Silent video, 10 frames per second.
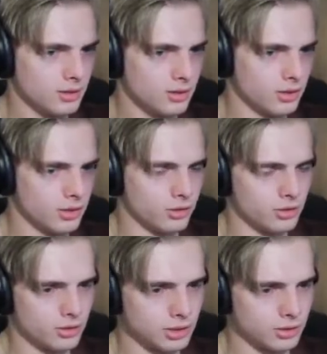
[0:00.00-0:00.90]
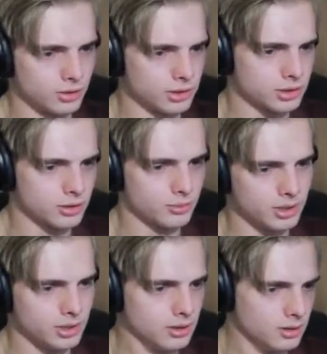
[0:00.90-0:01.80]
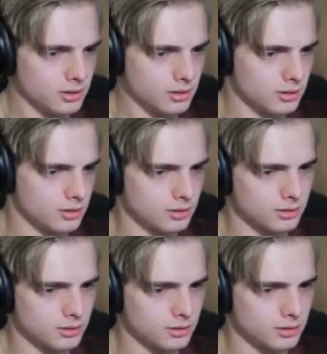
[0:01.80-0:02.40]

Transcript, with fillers: Oh no, I wonder who this could be. Oh.